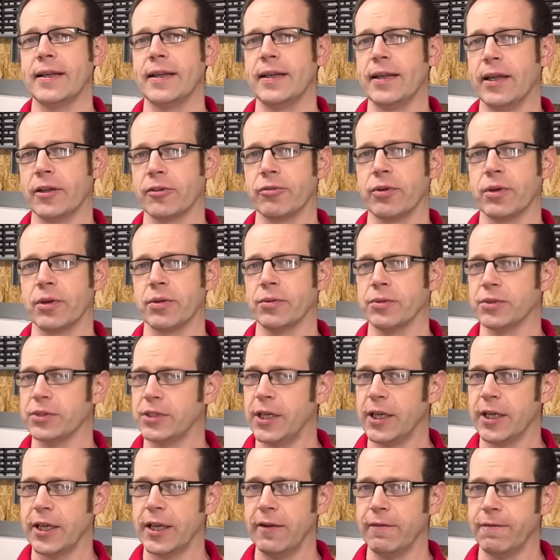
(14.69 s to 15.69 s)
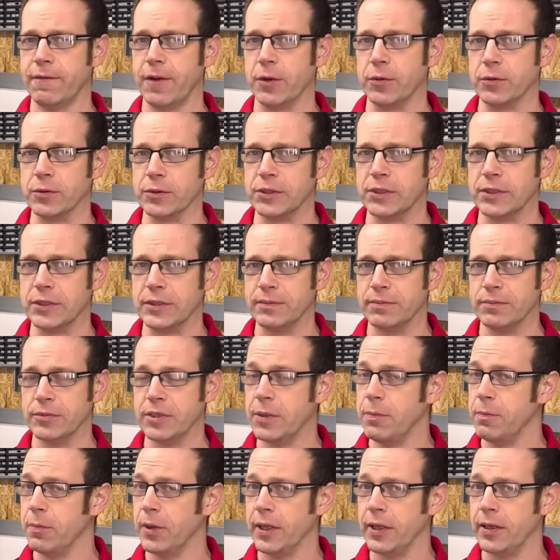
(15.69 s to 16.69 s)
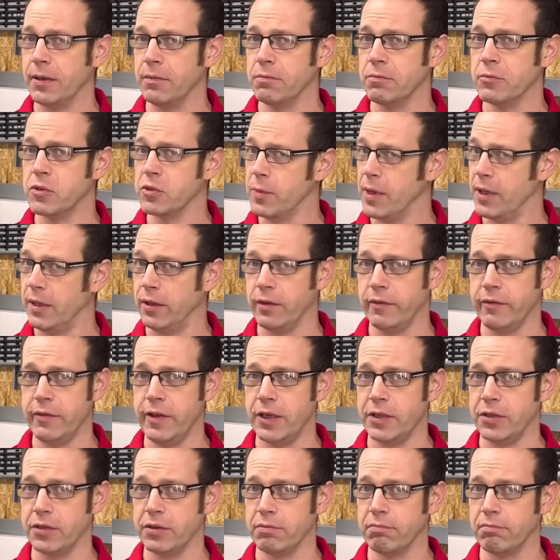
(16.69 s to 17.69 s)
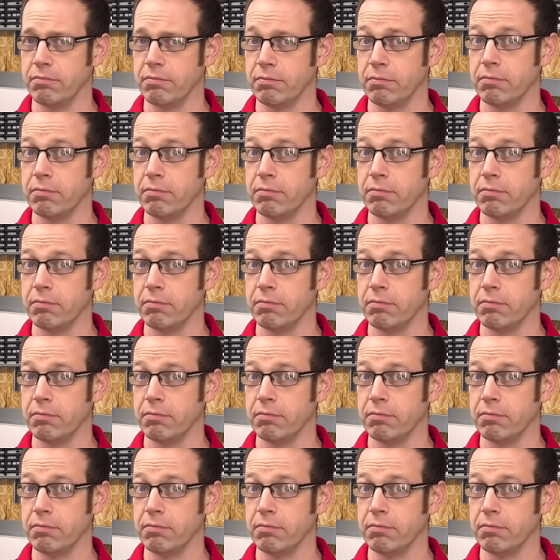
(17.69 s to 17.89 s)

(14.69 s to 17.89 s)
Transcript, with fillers: electrical circuit faults. Simply smell the fish.